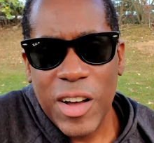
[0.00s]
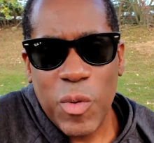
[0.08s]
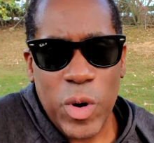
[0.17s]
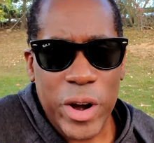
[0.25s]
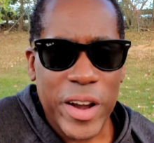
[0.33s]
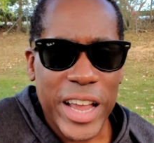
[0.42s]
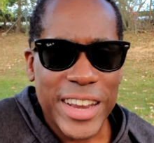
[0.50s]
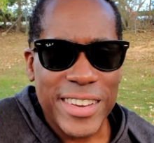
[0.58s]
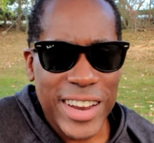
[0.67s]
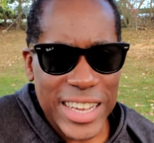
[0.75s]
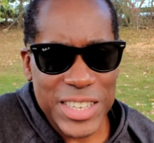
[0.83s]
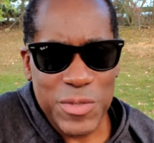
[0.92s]
Where it
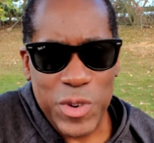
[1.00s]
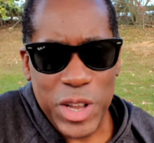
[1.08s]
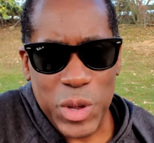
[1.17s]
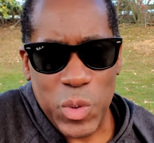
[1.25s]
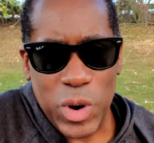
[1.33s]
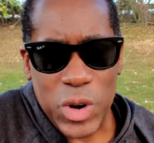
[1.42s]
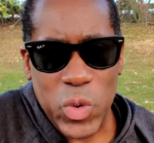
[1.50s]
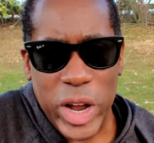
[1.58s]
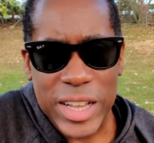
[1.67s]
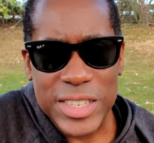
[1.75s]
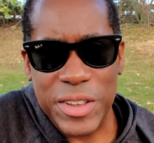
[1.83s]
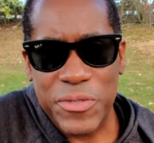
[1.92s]
doesn't really work
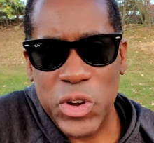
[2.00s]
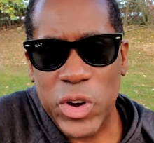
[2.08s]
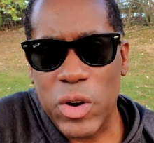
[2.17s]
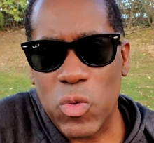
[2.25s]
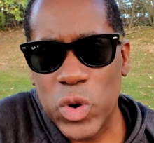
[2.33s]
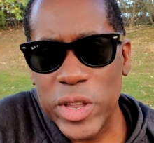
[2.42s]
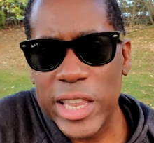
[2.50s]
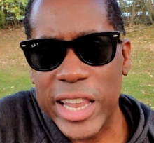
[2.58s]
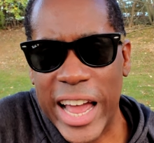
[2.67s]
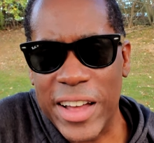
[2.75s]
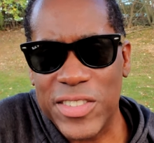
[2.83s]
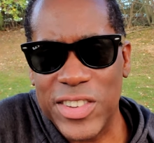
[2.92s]
well is if you're in a really
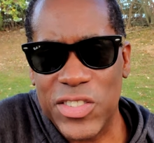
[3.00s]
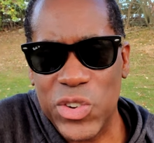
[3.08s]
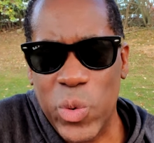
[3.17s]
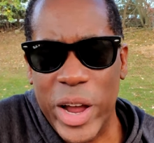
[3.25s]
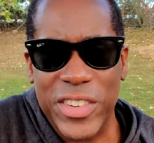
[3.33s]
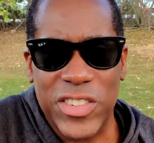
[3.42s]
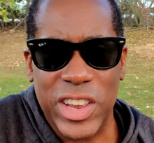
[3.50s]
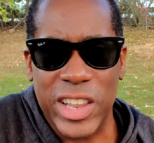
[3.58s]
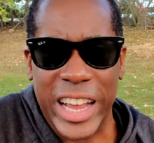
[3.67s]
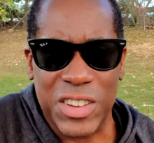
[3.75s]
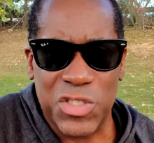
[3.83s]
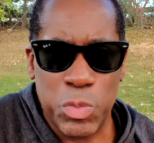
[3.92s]
loud situation,
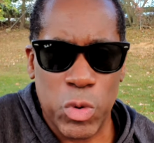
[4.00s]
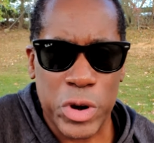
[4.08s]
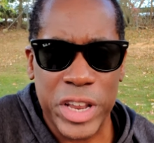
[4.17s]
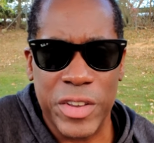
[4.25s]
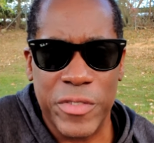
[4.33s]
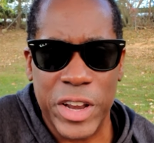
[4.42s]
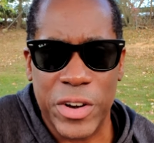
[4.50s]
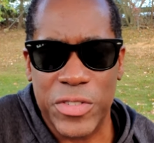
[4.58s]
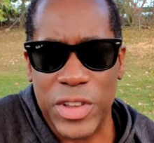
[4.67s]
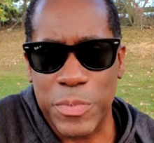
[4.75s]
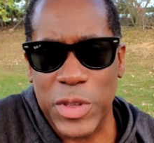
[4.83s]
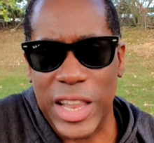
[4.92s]
like a sporting event or
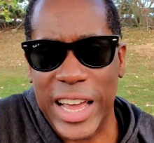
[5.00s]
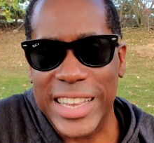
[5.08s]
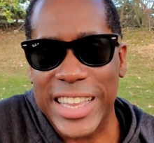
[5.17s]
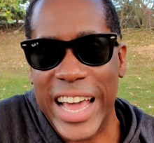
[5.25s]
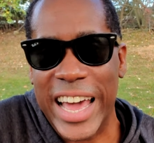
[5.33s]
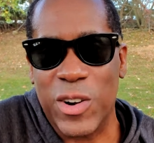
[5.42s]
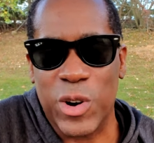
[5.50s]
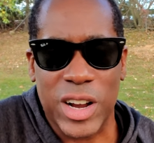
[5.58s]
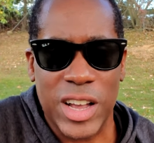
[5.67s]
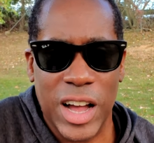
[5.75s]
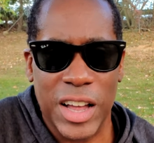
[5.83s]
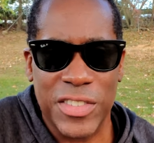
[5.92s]
something like that, or a
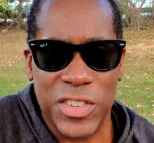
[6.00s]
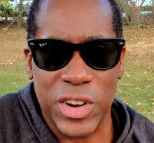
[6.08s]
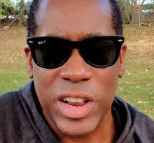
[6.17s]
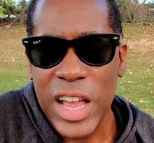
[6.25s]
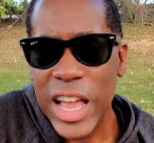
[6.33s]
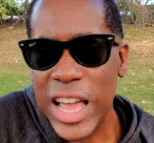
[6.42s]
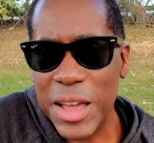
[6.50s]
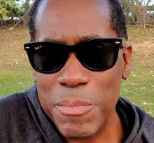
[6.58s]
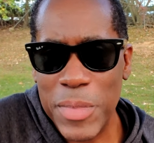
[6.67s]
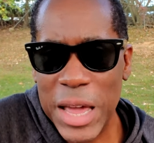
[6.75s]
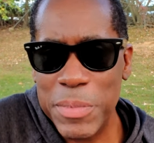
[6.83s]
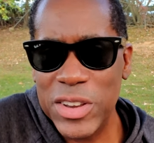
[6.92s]
concert. It
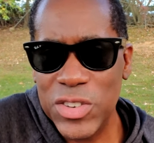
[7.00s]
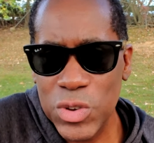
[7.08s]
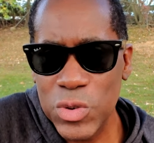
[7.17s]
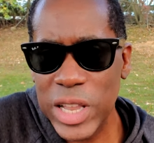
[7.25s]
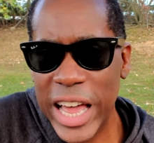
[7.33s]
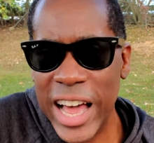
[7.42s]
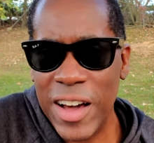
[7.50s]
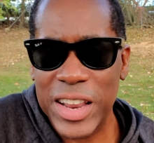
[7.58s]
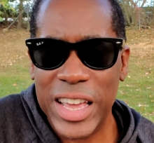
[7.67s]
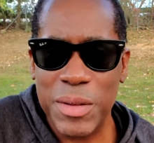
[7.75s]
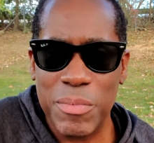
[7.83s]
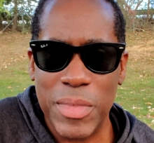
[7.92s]
may be too loud
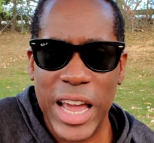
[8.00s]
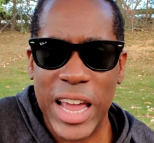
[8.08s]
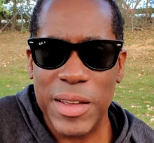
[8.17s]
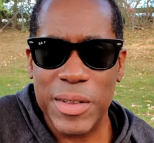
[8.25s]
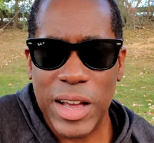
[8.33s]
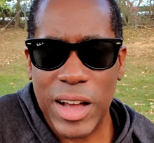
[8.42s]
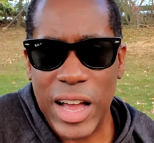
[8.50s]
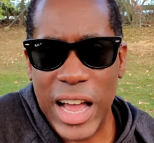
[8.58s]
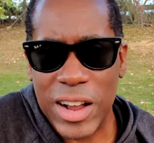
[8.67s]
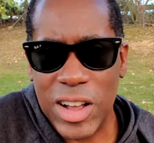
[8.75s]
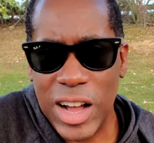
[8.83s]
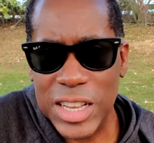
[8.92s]
and it may uh,
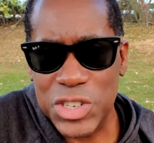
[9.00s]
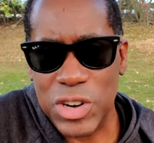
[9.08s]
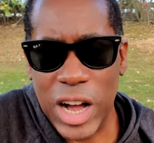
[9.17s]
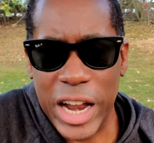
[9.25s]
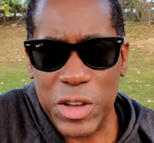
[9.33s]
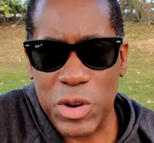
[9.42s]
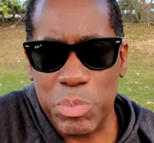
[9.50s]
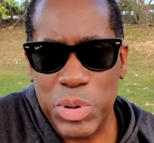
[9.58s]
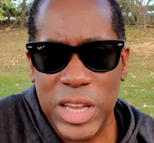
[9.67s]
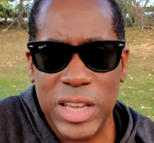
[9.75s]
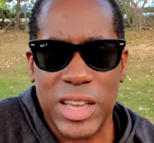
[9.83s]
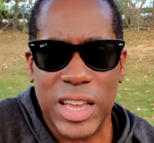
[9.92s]
cause your audio to
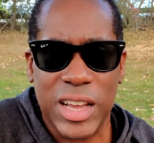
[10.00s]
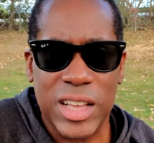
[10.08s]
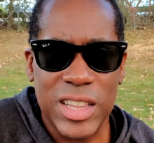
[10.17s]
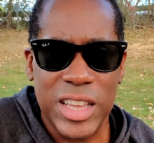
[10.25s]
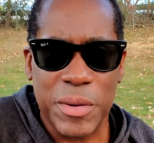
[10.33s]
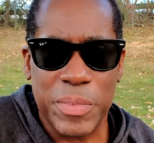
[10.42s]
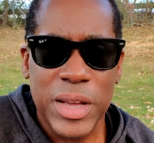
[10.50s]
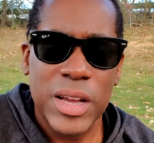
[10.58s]
peak and clip.